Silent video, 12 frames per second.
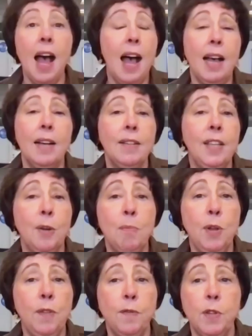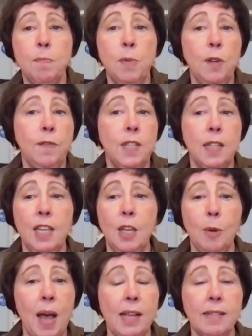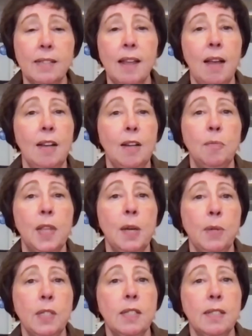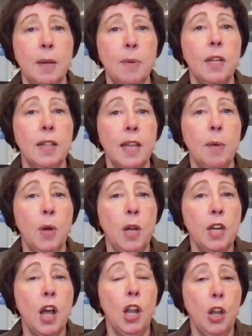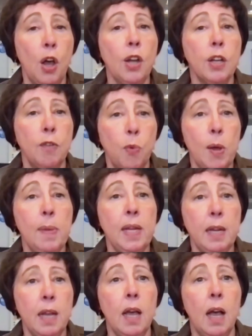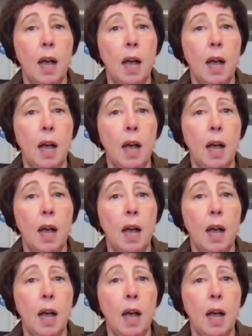And moved to the US. There weren't a lot of women.